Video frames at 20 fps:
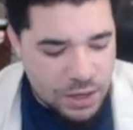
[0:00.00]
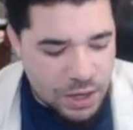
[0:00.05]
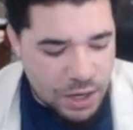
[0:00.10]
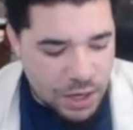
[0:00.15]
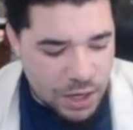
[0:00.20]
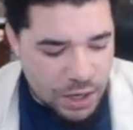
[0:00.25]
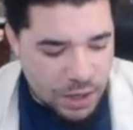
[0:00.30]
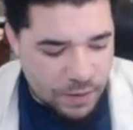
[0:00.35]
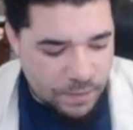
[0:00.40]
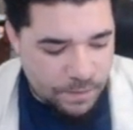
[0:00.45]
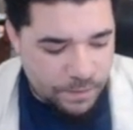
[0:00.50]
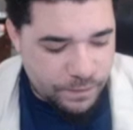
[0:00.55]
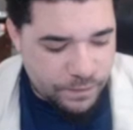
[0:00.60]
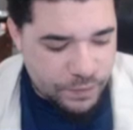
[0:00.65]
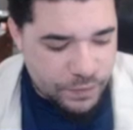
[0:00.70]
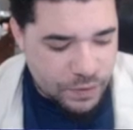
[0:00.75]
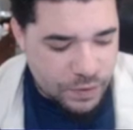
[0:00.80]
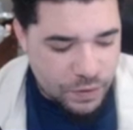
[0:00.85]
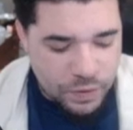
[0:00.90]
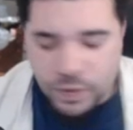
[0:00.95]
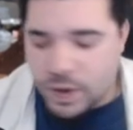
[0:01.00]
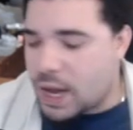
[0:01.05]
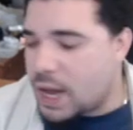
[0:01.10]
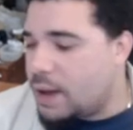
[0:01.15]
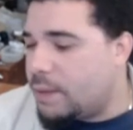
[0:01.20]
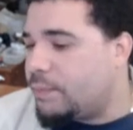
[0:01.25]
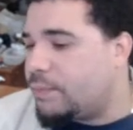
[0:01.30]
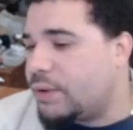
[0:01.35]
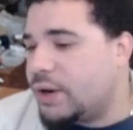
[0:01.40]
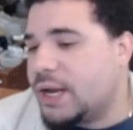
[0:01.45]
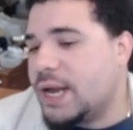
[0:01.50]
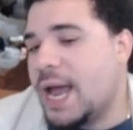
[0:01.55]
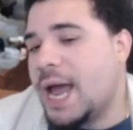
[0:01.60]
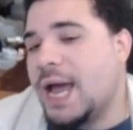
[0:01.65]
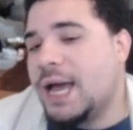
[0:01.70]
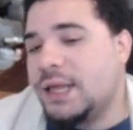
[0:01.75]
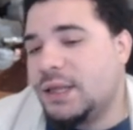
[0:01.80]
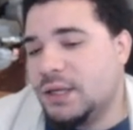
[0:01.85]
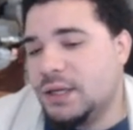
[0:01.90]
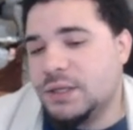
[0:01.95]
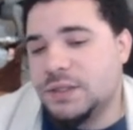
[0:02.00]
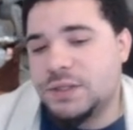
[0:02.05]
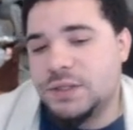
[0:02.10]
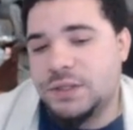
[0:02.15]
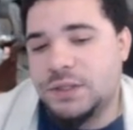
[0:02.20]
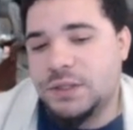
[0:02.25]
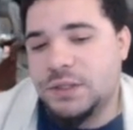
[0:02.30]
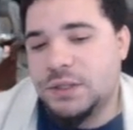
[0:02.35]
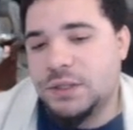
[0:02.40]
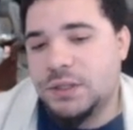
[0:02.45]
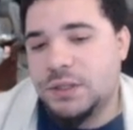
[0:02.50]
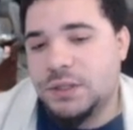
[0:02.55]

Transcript: Um, you can't bring Atlas